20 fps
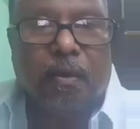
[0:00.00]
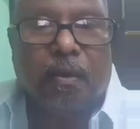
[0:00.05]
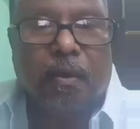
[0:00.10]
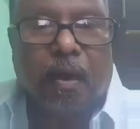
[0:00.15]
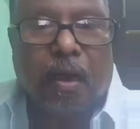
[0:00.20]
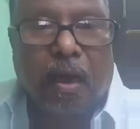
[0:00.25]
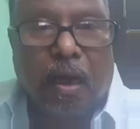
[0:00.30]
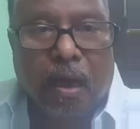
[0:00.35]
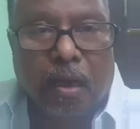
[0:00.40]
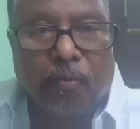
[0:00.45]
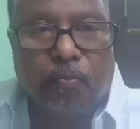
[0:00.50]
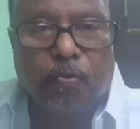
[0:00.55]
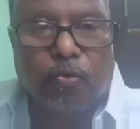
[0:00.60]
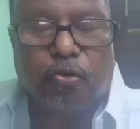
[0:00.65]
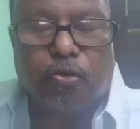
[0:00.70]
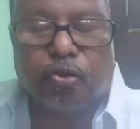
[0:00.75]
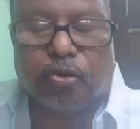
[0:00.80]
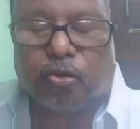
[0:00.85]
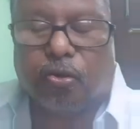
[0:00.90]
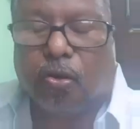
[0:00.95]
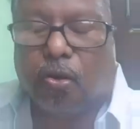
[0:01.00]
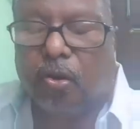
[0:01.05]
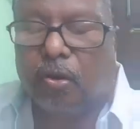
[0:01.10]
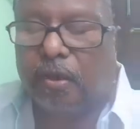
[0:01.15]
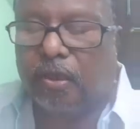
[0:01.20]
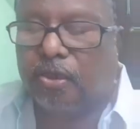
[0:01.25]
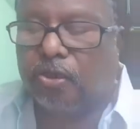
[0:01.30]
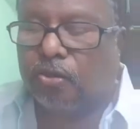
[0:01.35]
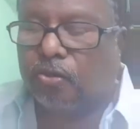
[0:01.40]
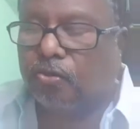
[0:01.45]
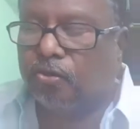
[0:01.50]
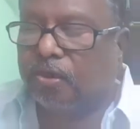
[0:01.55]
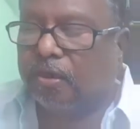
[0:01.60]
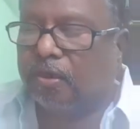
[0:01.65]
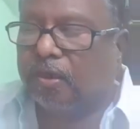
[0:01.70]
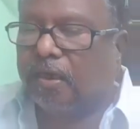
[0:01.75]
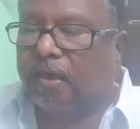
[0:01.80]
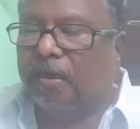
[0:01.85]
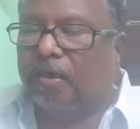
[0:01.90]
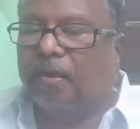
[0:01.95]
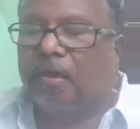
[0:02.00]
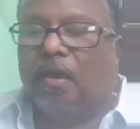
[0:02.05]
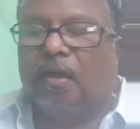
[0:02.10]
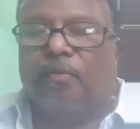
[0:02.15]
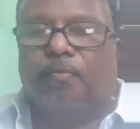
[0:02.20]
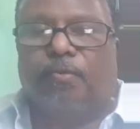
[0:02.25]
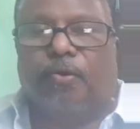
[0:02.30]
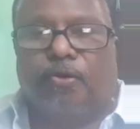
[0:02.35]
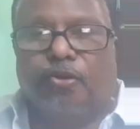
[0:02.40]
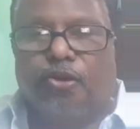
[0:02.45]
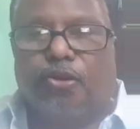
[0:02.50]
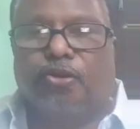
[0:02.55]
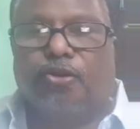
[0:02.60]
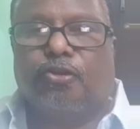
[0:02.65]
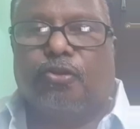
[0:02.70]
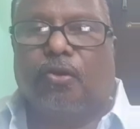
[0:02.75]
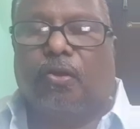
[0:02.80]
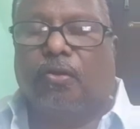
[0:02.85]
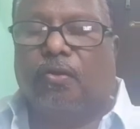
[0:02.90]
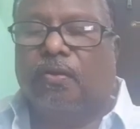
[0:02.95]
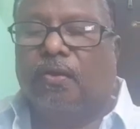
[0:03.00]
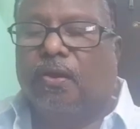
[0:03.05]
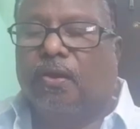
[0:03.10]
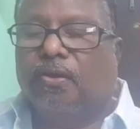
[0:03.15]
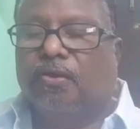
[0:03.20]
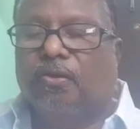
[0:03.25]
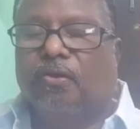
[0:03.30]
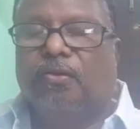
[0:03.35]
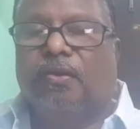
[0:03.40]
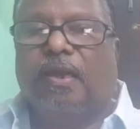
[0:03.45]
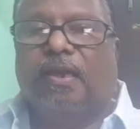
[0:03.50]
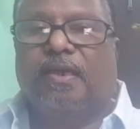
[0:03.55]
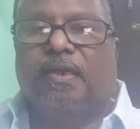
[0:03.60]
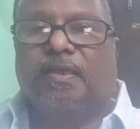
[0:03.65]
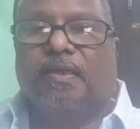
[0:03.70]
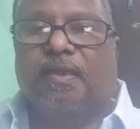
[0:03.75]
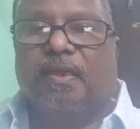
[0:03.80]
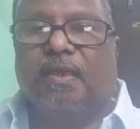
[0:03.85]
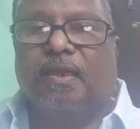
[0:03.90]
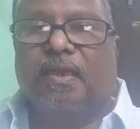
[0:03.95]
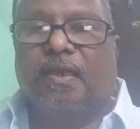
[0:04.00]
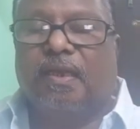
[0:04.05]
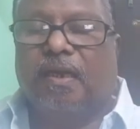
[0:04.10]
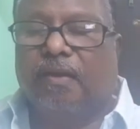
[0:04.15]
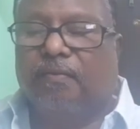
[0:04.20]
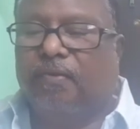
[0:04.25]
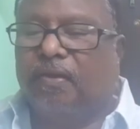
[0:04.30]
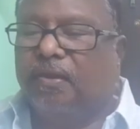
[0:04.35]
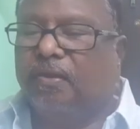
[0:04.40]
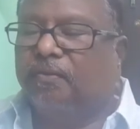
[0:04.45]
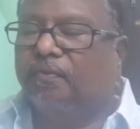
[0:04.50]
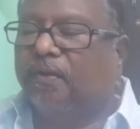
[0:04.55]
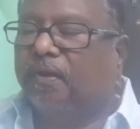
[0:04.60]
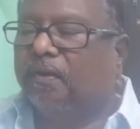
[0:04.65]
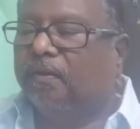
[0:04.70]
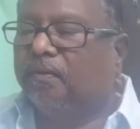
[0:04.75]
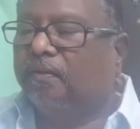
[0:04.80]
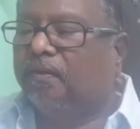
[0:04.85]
hormones called estrogen and progesterone. So that is the 11th one.